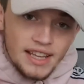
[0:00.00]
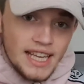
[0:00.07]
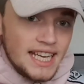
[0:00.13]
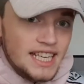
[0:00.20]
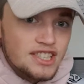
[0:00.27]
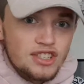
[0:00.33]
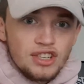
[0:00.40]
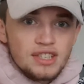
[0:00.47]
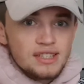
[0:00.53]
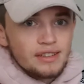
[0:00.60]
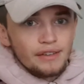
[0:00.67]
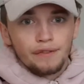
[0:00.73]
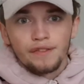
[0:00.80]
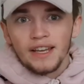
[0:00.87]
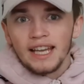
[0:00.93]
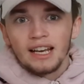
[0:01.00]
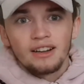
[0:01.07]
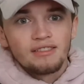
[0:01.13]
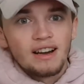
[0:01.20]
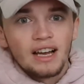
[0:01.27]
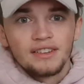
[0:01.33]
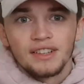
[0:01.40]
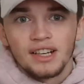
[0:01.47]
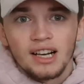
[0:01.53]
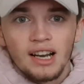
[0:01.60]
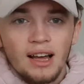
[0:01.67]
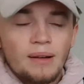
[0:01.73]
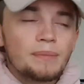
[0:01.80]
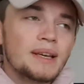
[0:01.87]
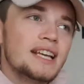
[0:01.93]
It's just the feel around the club.